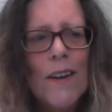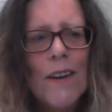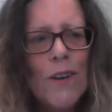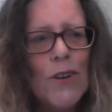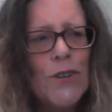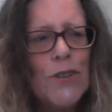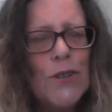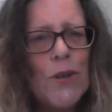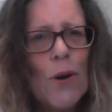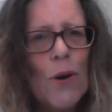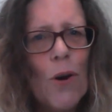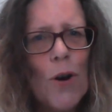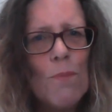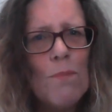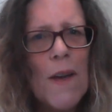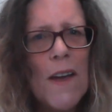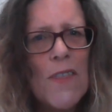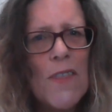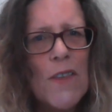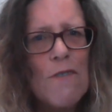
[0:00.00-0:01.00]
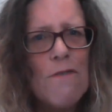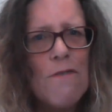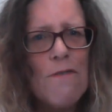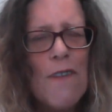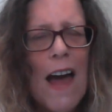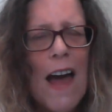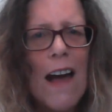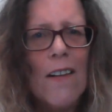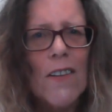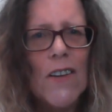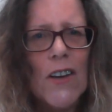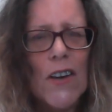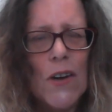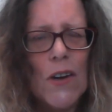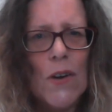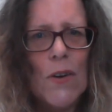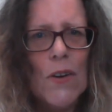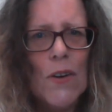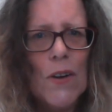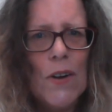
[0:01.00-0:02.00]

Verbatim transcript: who taught me the value